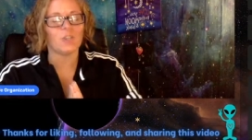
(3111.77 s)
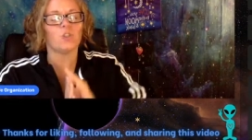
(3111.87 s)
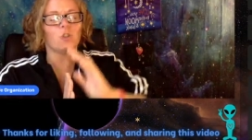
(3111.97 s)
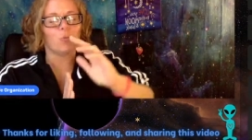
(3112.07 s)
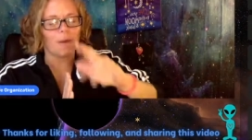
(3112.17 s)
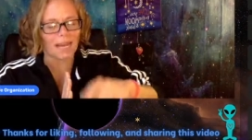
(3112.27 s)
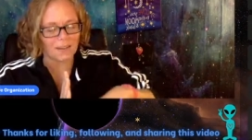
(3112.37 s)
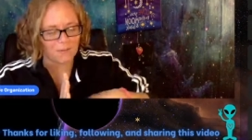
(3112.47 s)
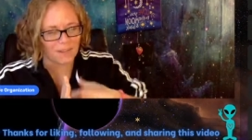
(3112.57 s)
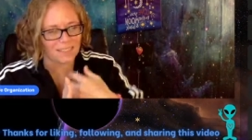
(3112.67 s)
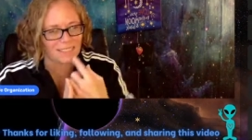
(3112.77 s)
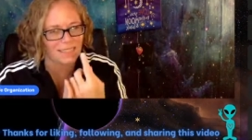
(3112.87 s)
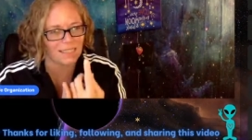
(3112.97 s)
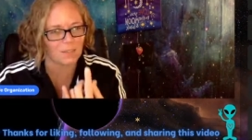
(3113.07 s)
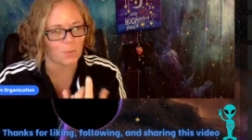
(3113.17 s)
to manifest
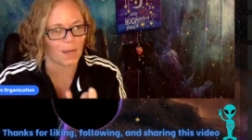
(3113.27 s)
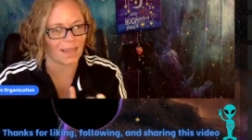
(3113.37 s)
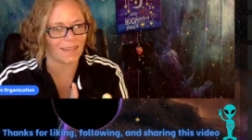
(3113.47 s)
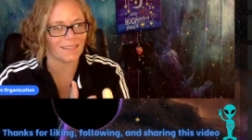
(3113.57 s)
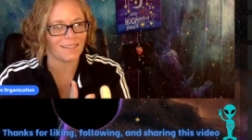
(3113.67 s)
in this way.